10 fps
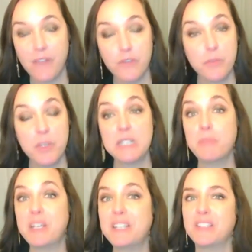
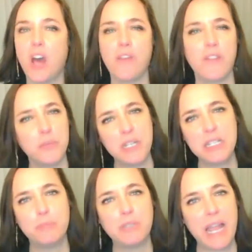Everybody's pissed off.
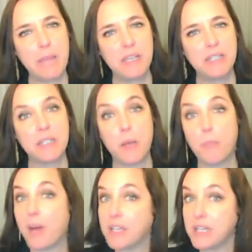Everybody's blaming
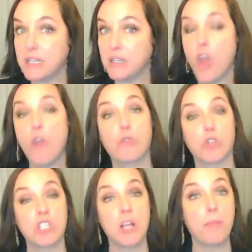somebody
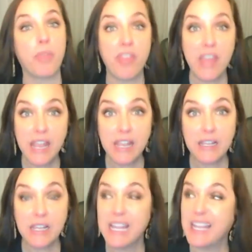for
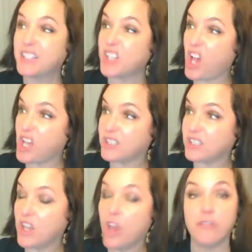something. It's
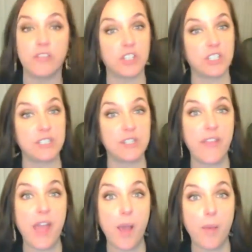us versus
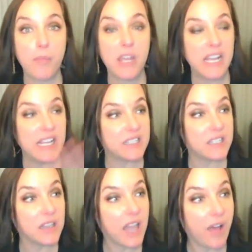them.
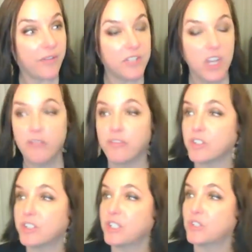It's left
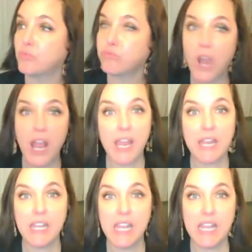versus
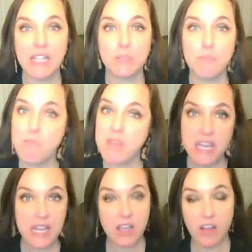right. It's
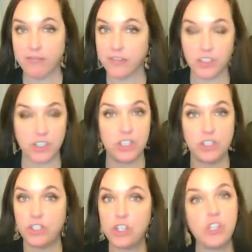me
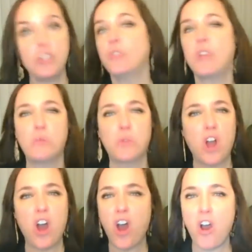versus you. And
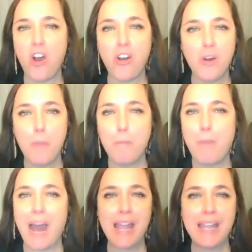we're all
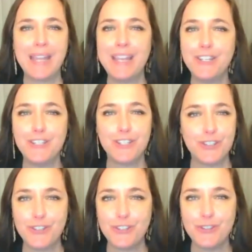buying
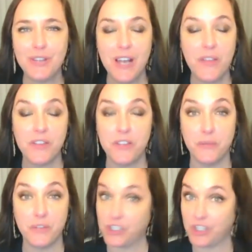into the
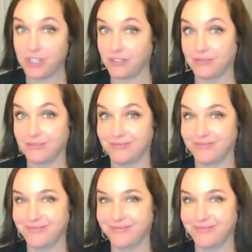division.